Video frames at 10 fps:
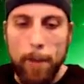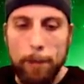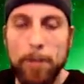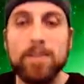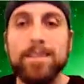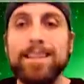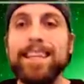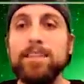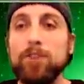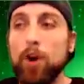But
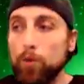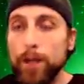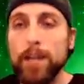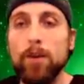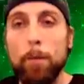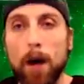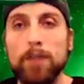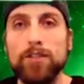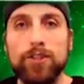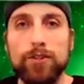these are real
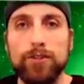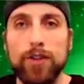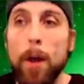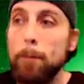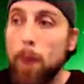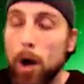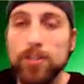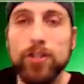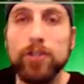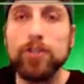monsters.
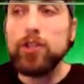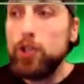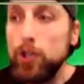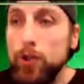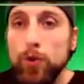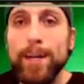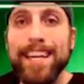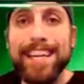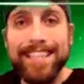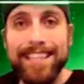Monsters do
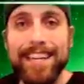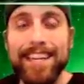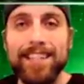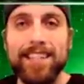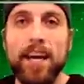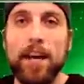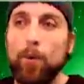exist.